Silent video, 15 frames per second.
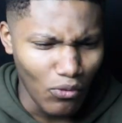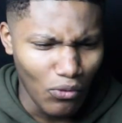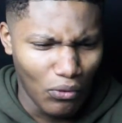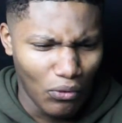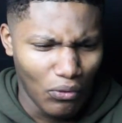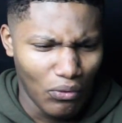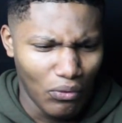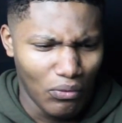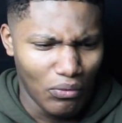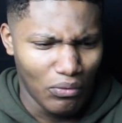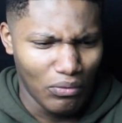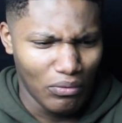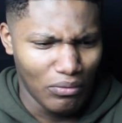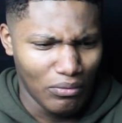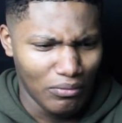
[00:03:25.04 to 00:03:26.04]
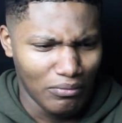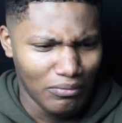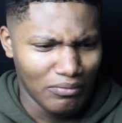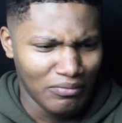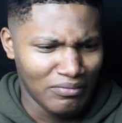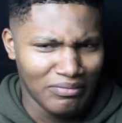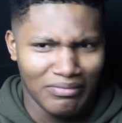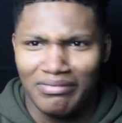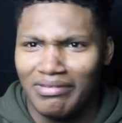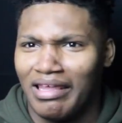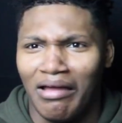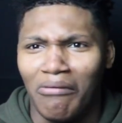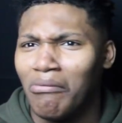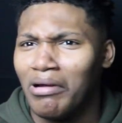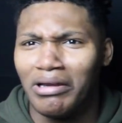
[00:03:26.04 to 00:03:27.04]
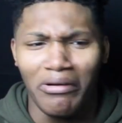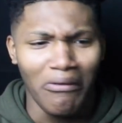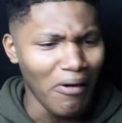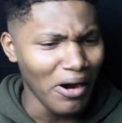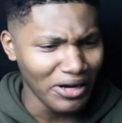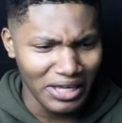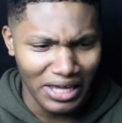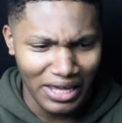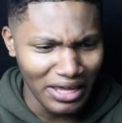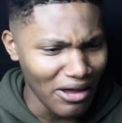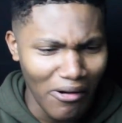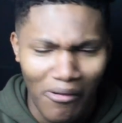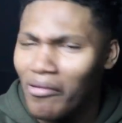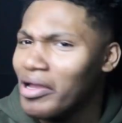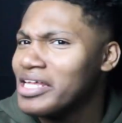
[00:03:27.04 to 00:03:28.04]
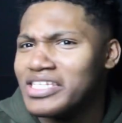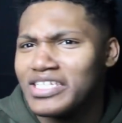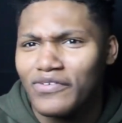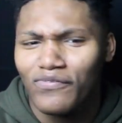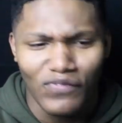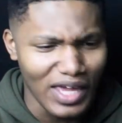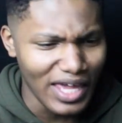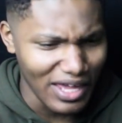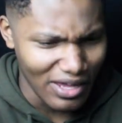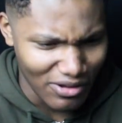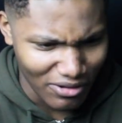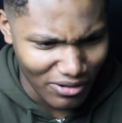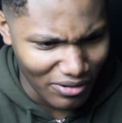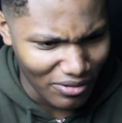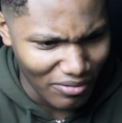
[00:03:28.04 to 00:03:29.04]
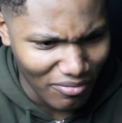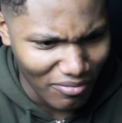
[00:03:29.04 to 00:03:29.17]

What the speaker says: Ooh. That wasn't an RKO. He just failed.